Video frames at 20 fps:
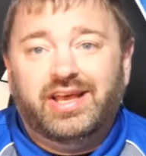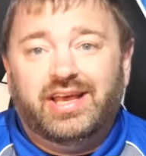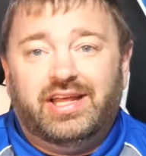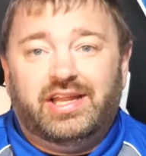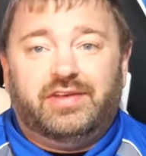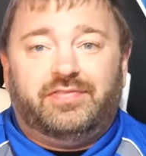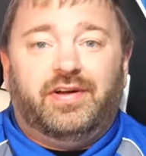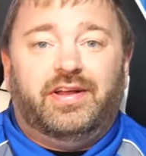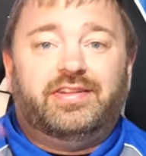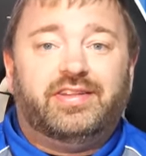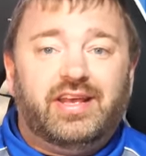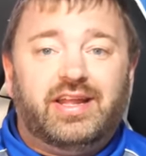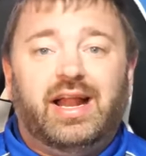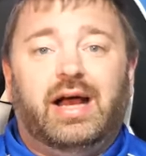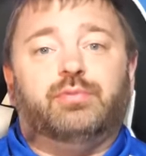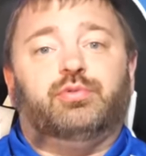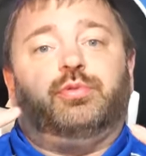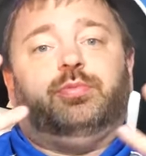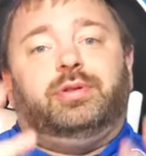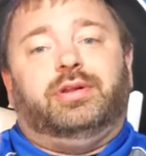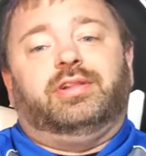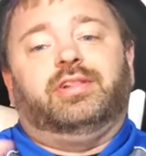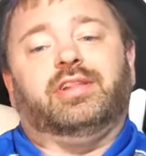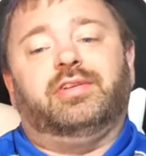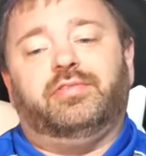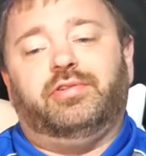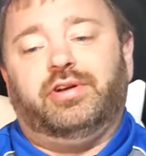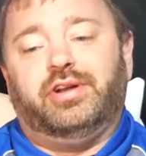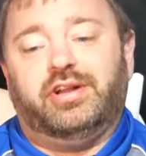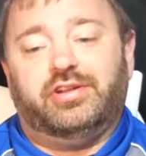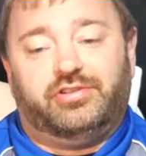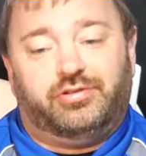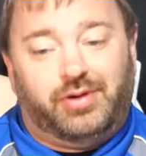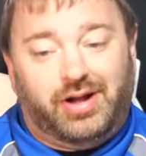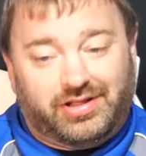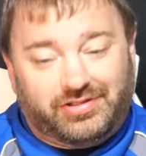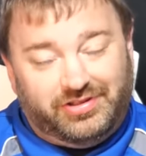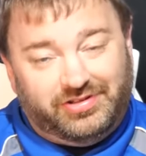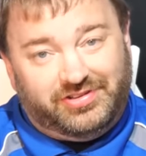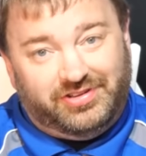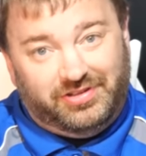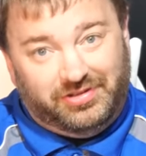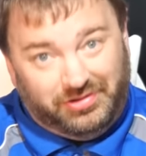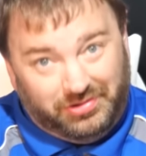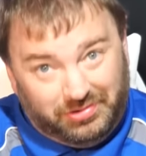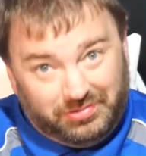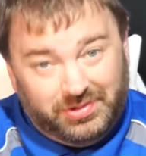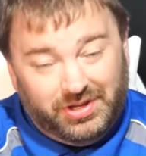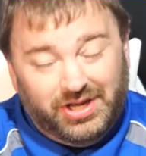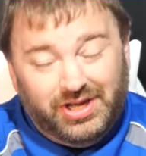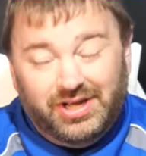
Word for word: and if I did, I would be delivering it directly to you.